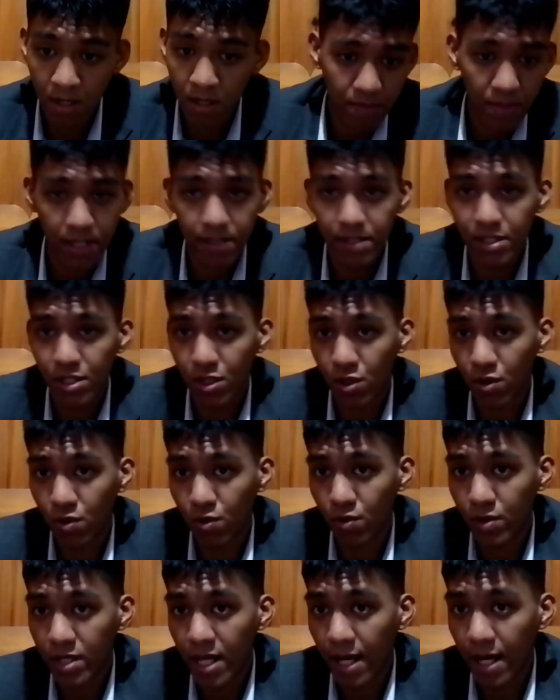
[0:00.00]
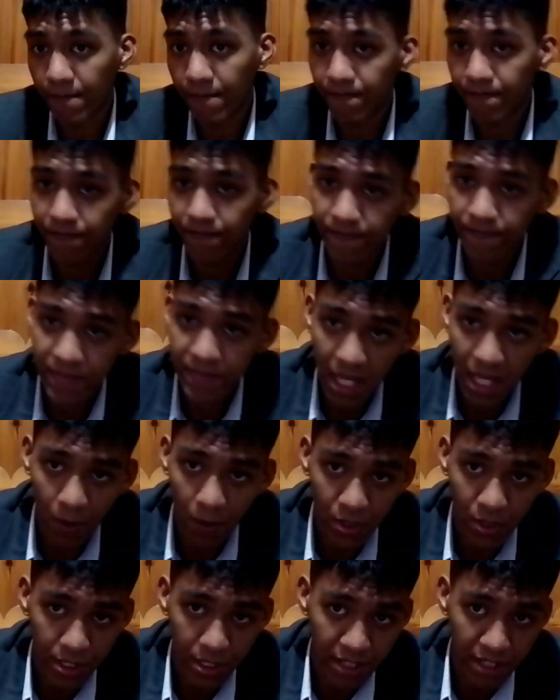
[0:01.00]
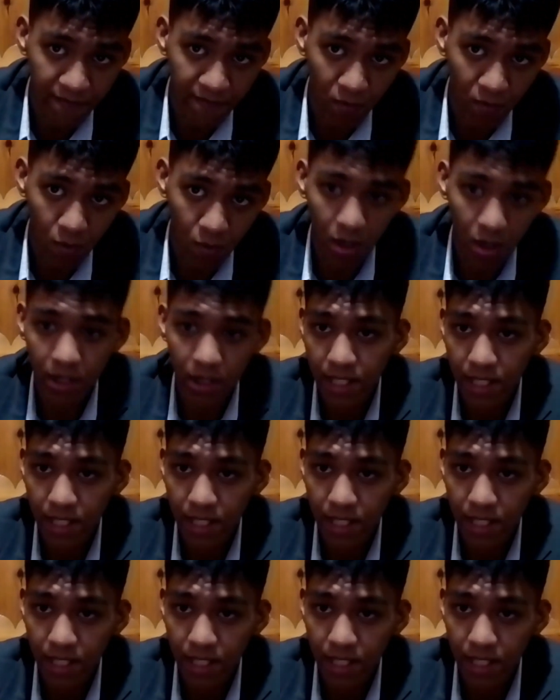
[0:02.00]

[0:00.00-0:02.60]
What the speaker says: But so yeah, that was a civil war.